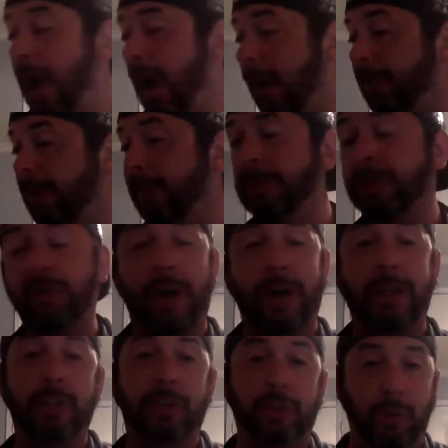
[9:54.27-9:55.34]
I'm going to be
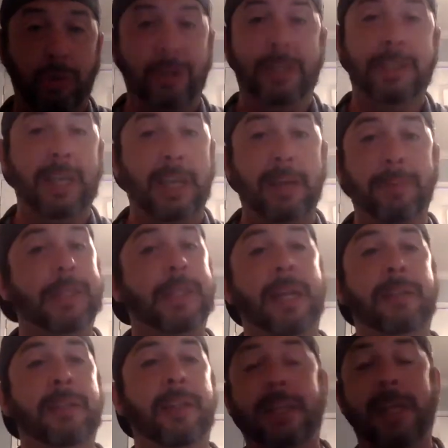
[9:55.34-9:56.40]
trying to shorten the game and
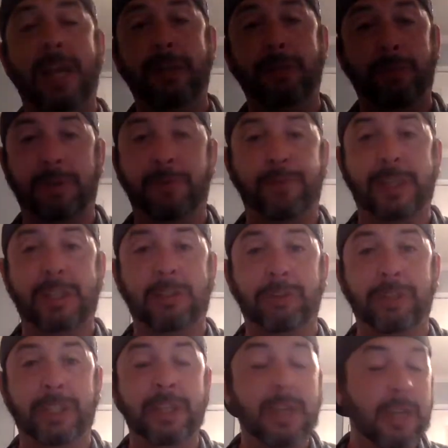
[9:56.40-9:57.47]
get to the end with the
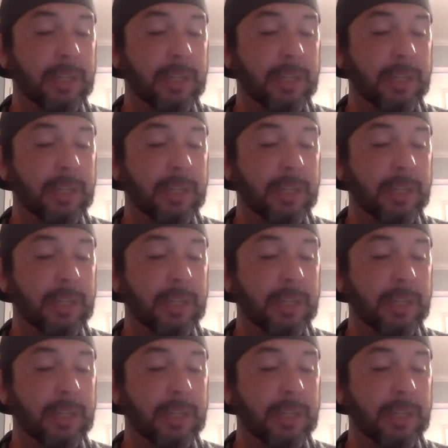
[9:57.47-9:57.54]
victory